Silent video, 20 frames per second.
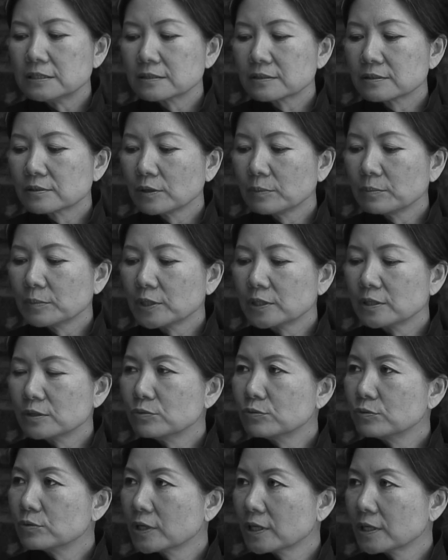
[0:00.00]
somebody
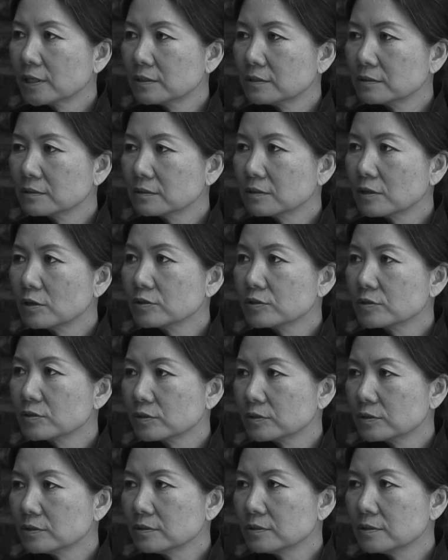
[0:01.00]
who can
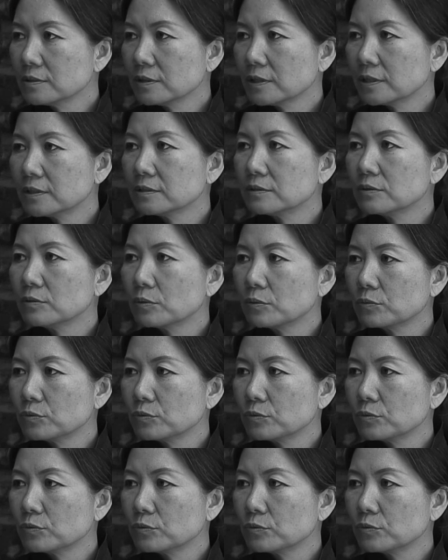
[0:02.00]
consult and